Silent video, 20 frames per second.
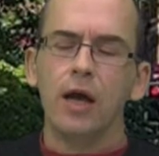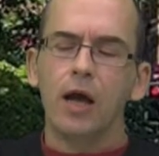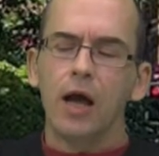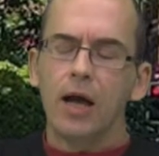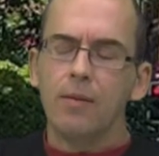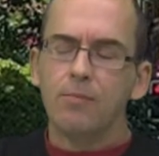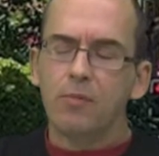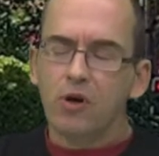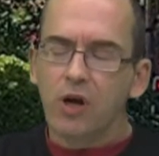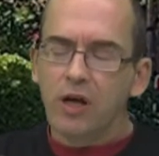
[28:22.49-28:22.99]

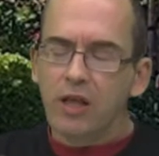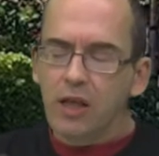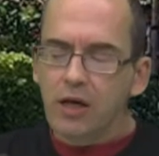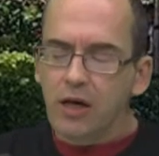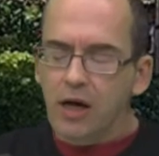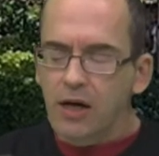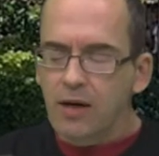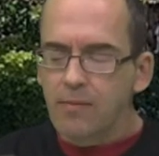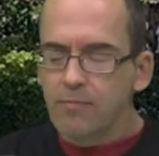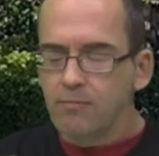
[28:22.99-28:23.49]
And
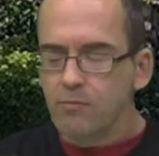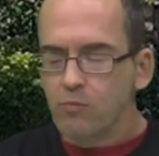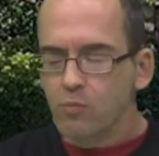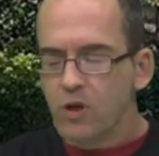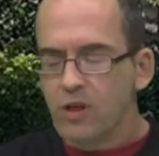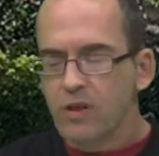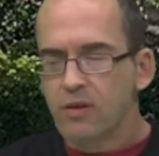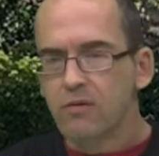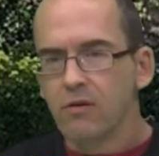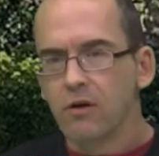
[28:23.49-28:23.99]
Mirella,
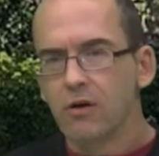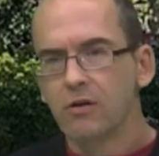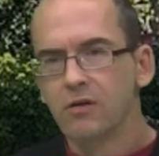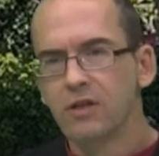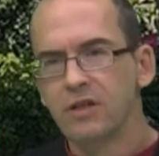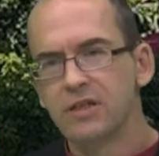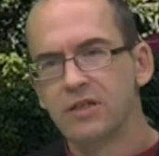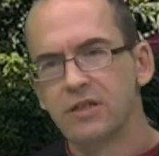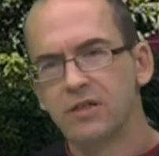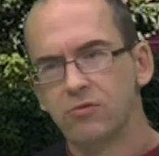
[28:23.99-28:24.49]
with all
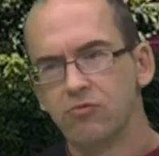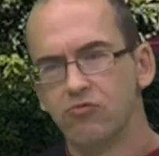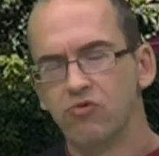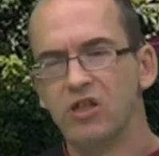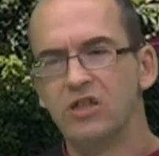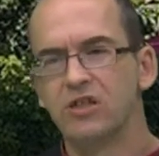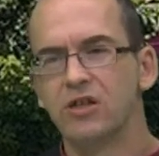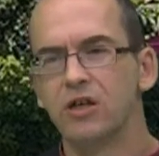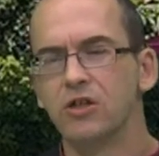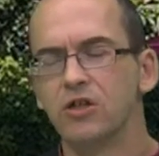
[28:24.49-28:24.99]
this
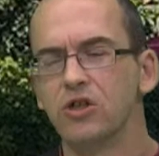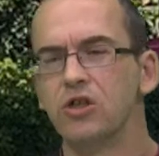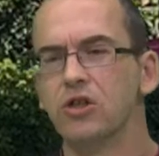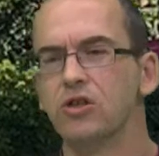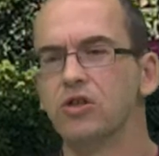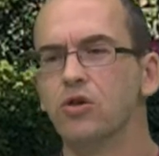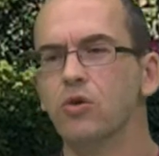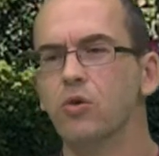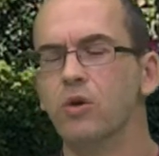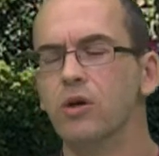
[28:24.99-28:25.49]
research
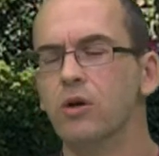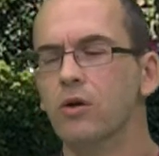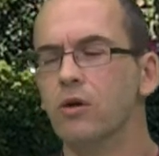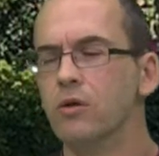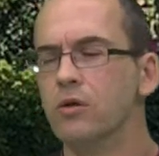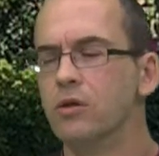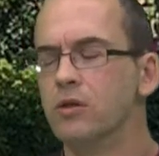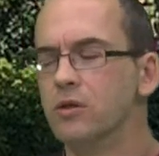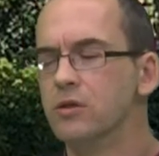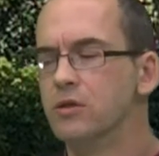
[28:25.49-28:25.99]
that's going
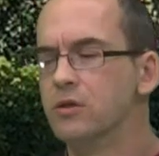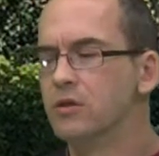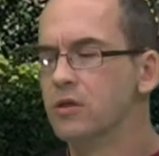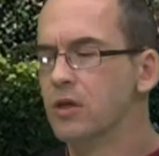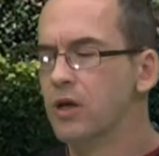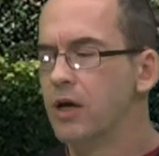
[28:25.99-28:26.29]
on, there's